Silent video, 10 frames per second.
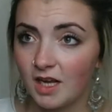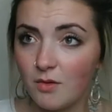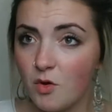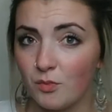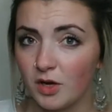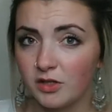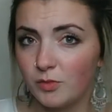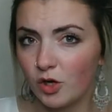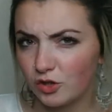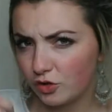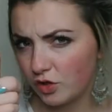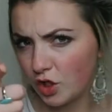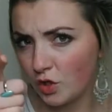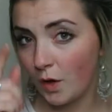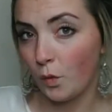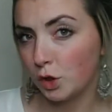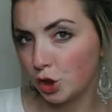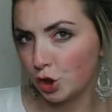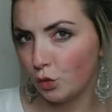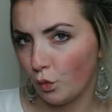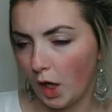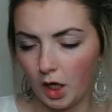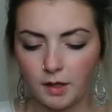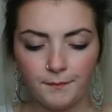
Come on, Birchbox, you know what you're doing.